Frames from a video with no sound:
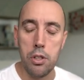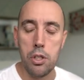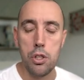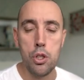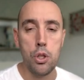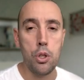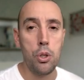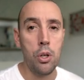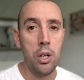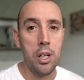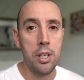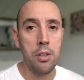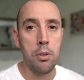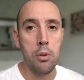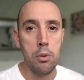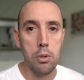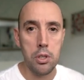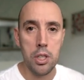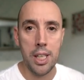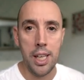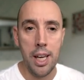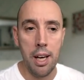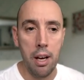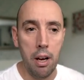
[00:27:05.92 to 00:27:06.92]
Try not
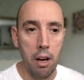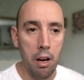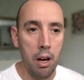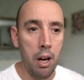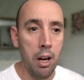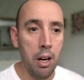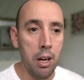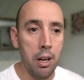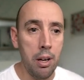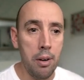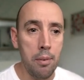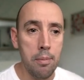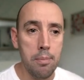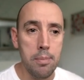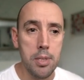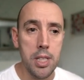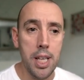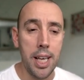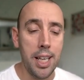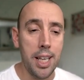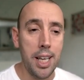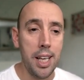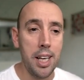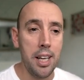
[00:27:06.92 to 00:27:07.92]
to get
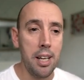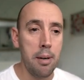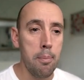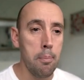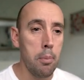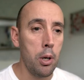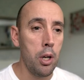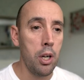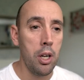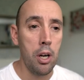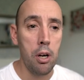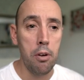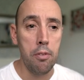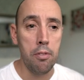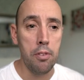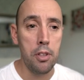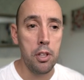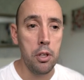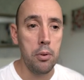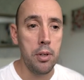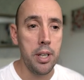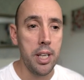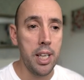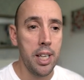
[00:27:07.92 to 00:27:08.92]
taken in by
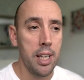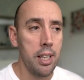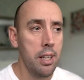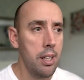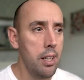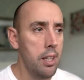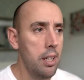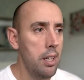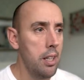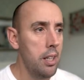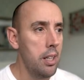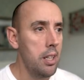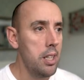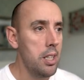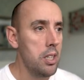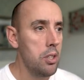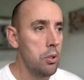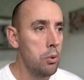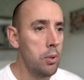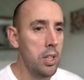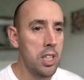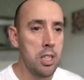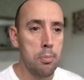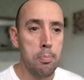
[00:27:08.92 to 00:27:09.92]
overdoing it. It's
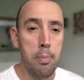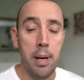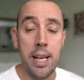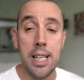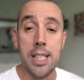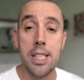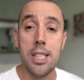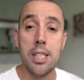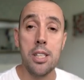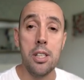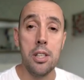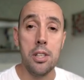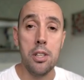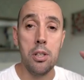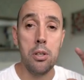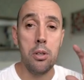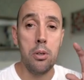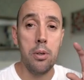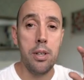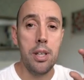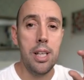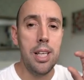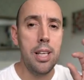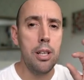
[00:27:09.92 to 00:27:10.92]
always best to
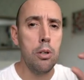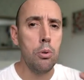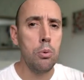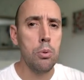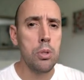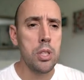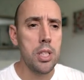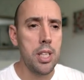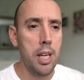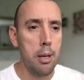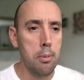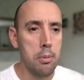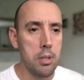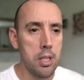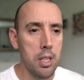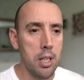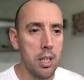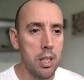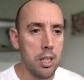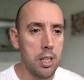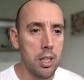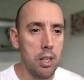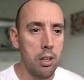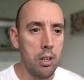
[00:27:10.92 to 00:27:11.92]
do little steps at
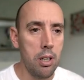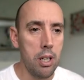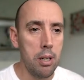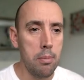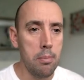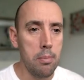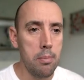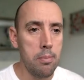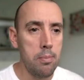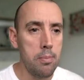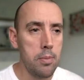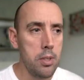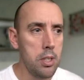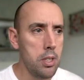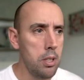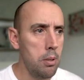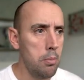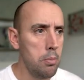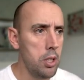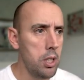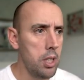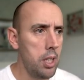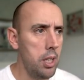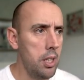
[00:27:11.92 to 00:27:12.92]
a time. So
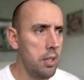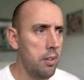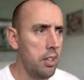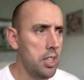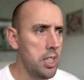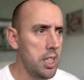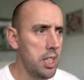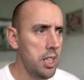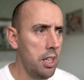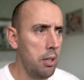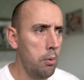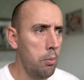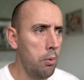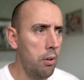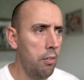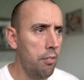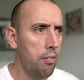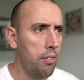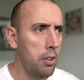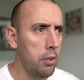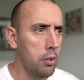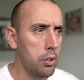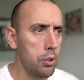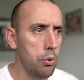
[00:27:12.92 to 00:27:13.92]
I'm just going to see what
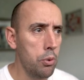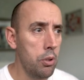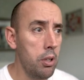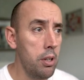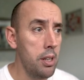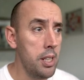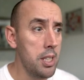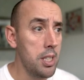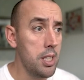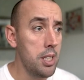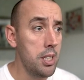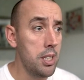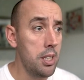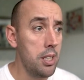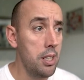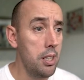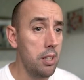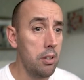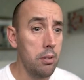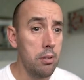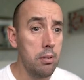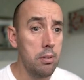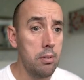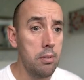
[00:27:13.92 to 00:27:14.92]
feels right
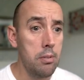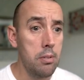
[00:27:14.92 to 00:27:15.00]
still.